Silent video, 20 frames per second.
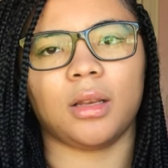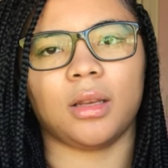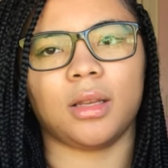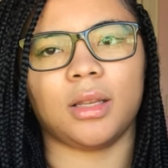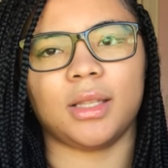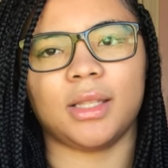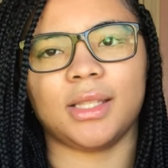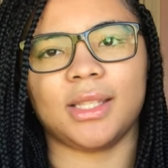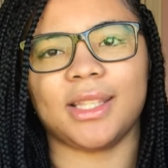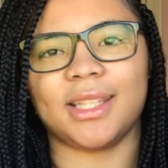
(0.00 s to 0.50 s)

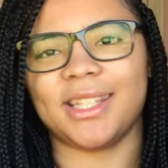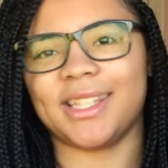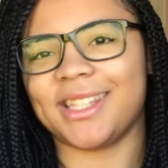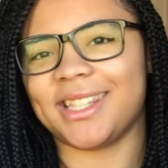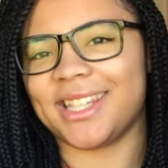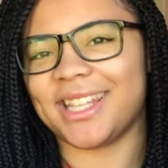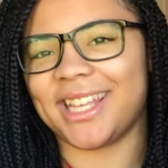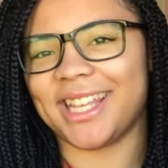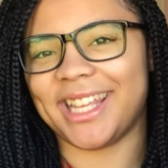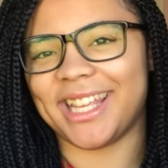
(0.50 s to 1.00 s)
this is
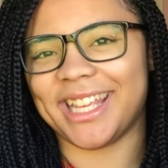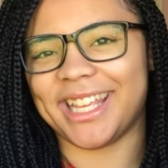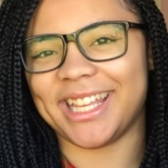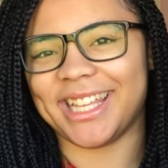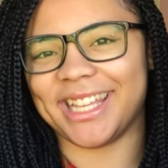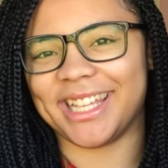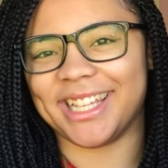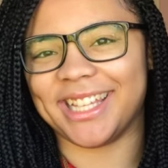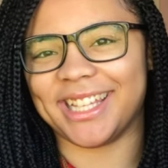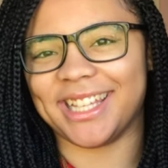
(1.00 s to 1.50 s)

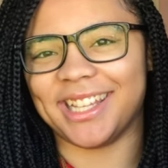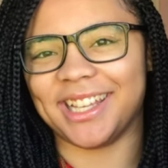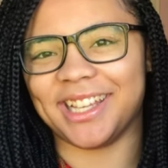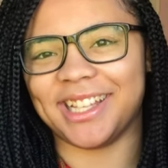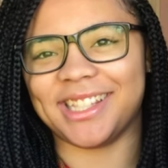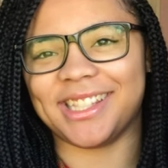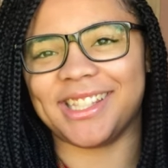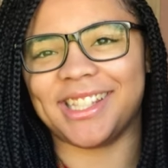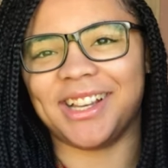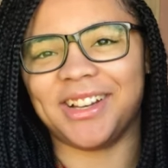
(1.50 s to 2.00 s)
it.
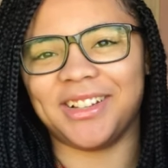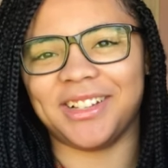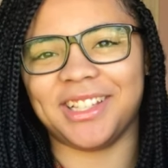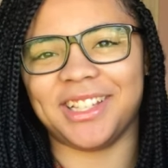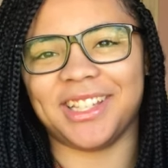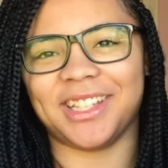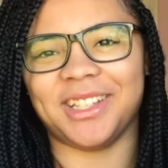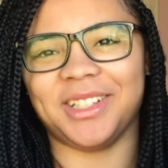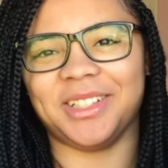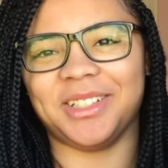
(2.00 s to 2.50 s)
So
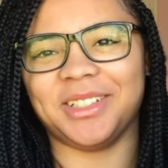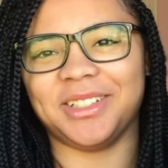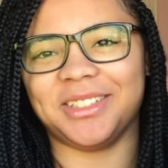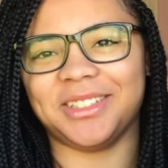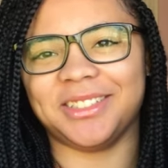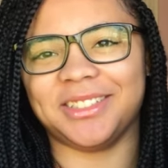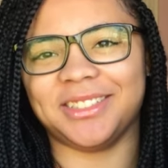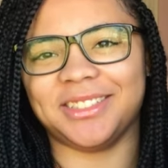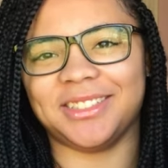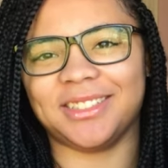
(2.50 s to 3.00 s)

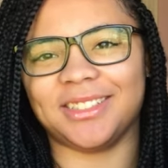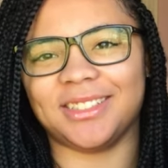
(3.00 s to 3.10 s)
cute.